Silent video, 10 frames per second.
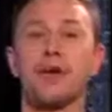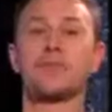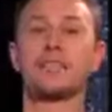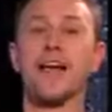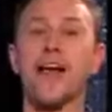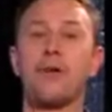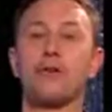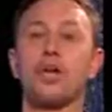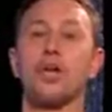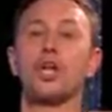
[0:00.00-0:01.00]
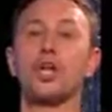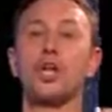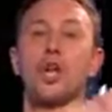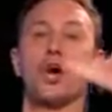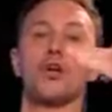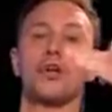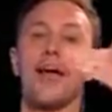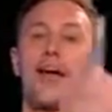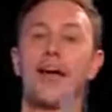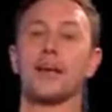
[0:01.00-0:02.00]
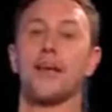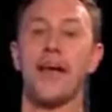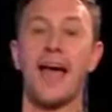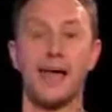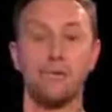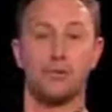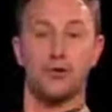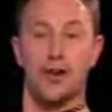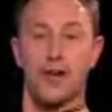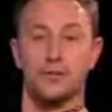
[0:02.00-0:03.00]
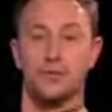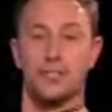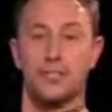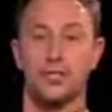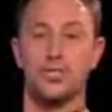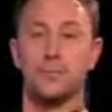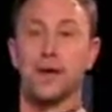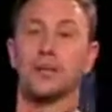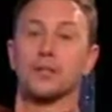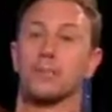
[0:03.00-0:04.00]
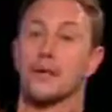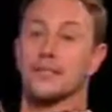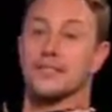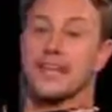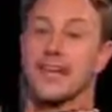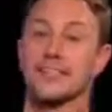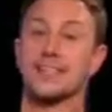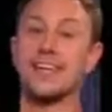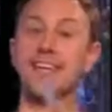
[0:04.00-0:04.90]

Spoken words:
those down, long neck, and create the positions, but let's see